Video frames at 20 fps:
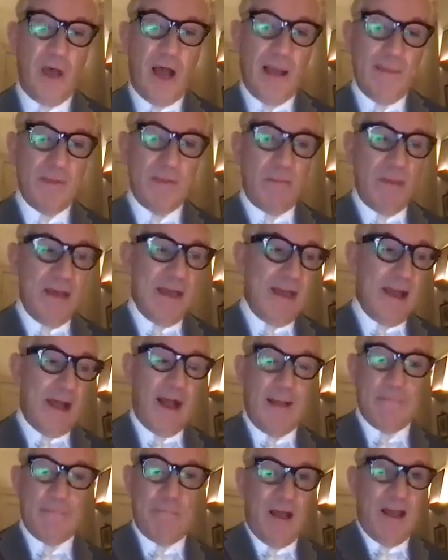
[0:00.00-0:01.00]
I'm the man.
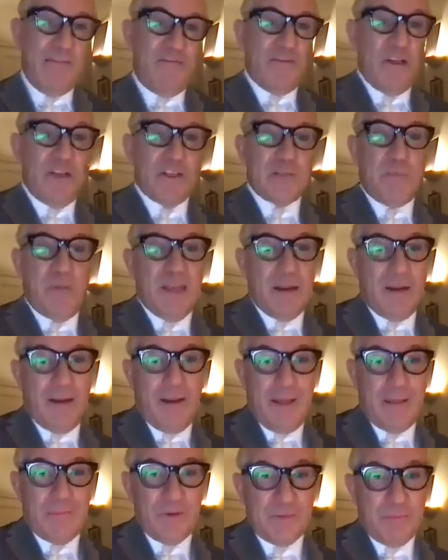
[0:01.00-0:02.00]
My first big
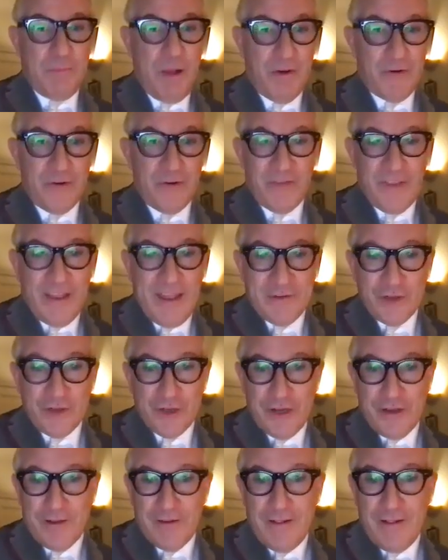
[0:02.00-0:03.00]
client was Margaret
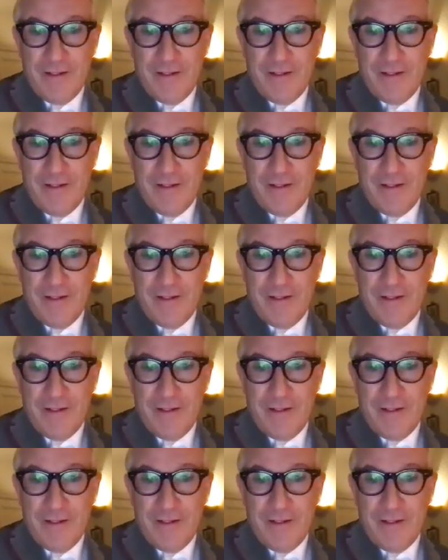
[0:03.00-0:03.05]
Thatcher.